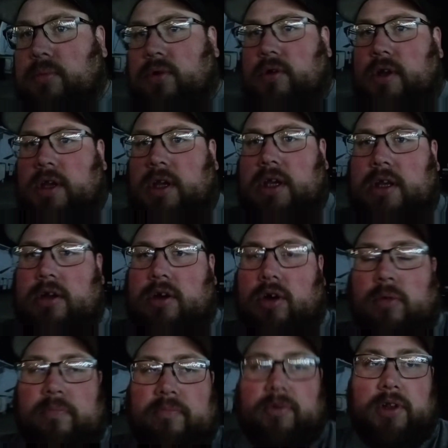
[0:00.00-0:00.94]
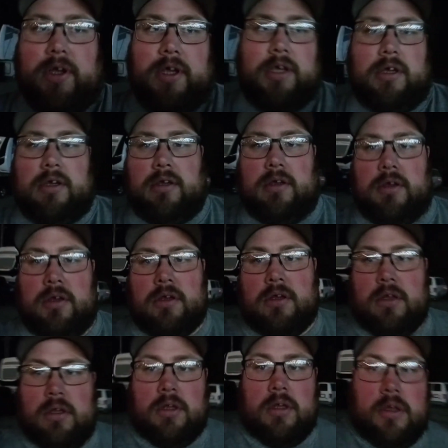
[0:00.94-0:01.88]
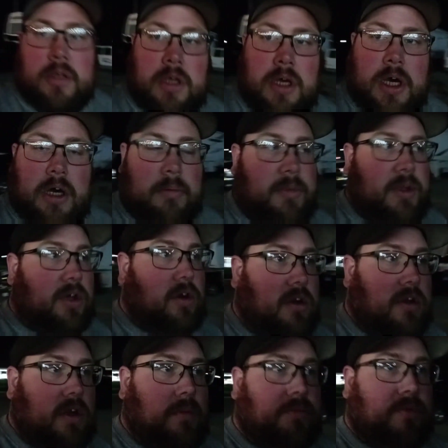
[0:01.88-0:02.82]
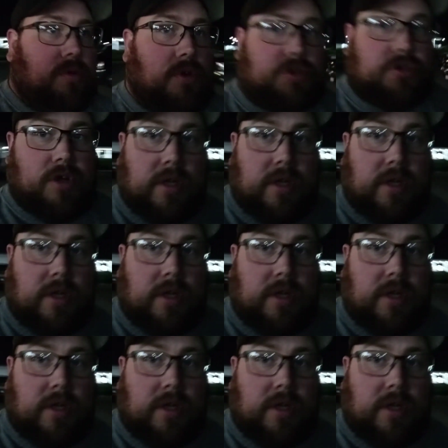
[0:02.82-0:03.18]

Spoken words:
the morning, and hopefully I'll be hooking up to a